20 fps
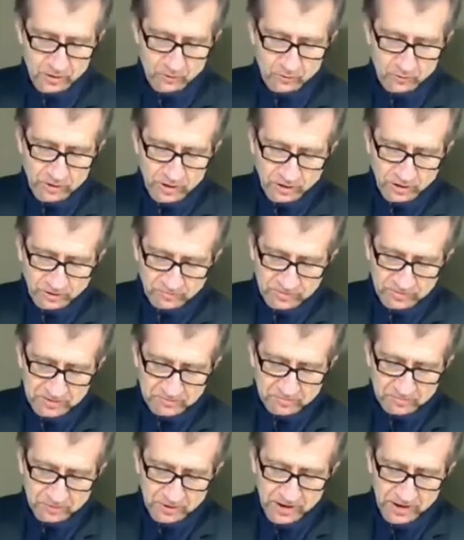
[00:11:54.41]
We all have
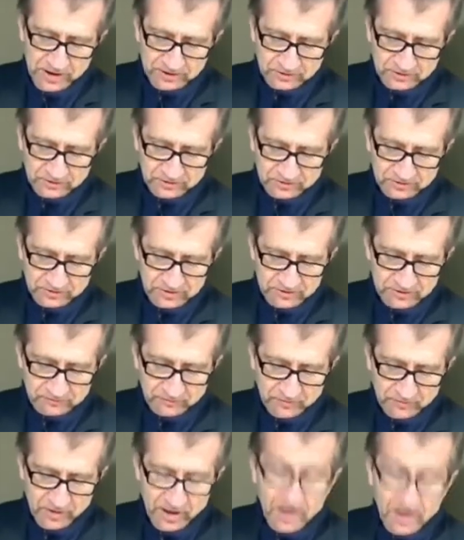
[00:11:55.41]
been brought to see
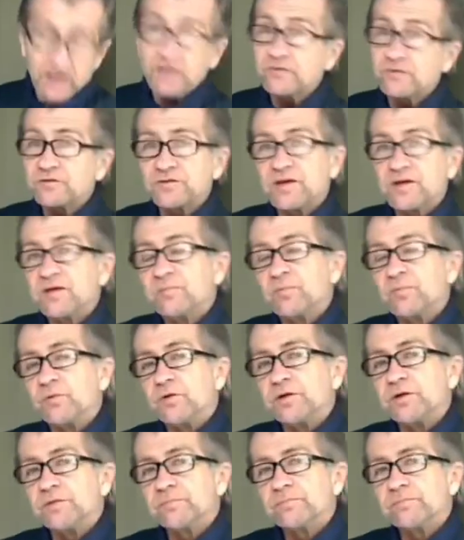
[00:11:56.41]
from a higher
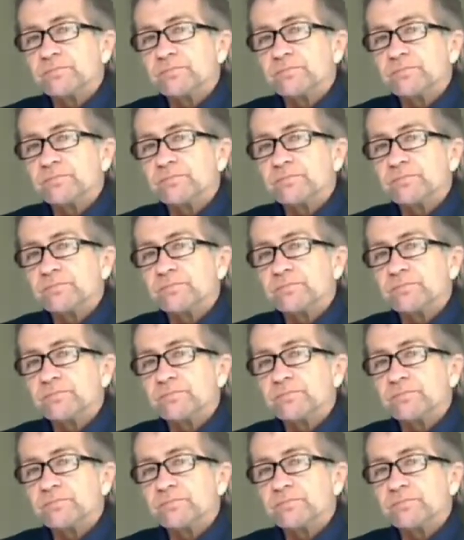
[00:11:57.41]
standpoint.